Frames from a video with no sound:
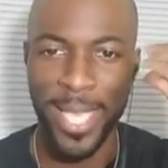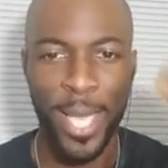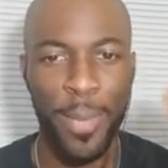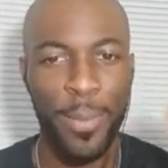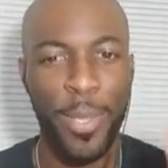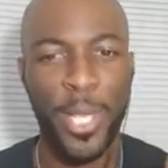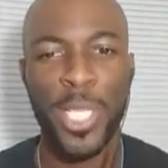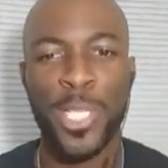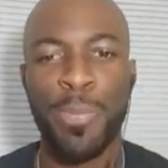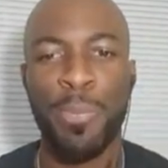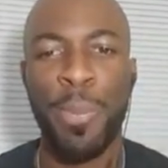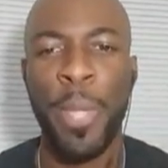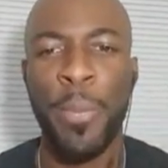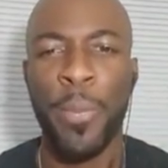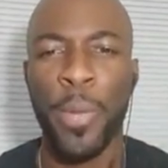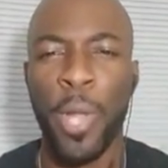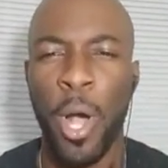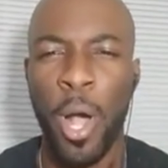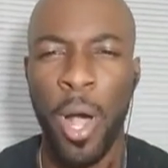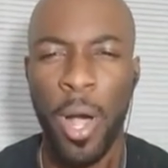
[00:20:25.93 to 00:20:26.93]
because
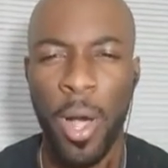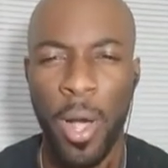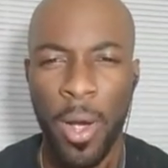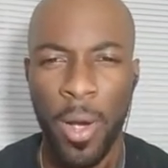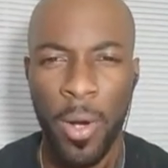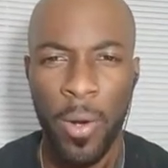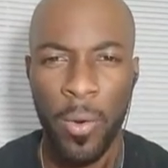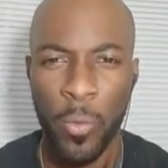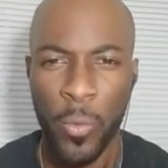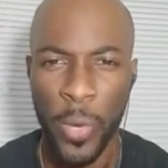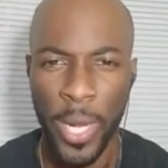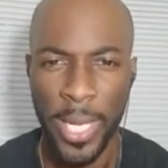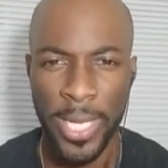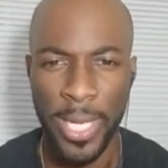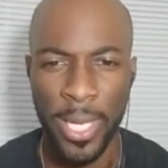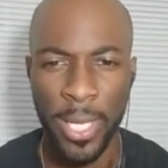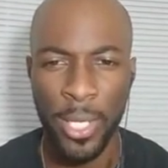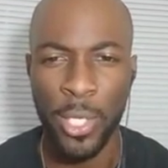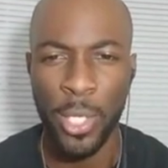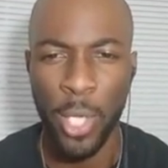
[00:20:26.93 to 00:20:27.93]
people are
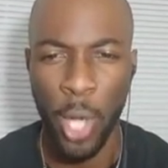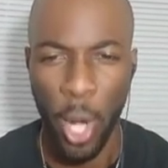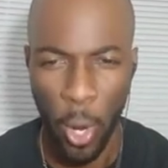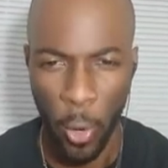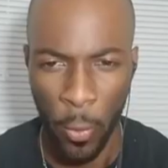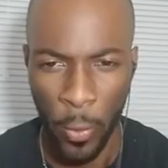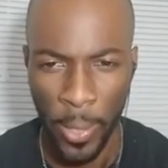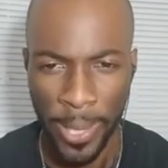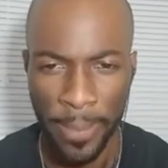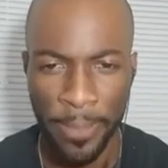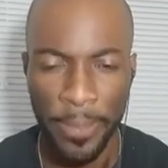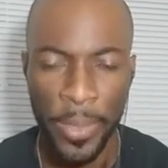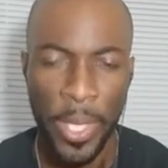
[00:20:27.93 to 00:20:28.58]
already going.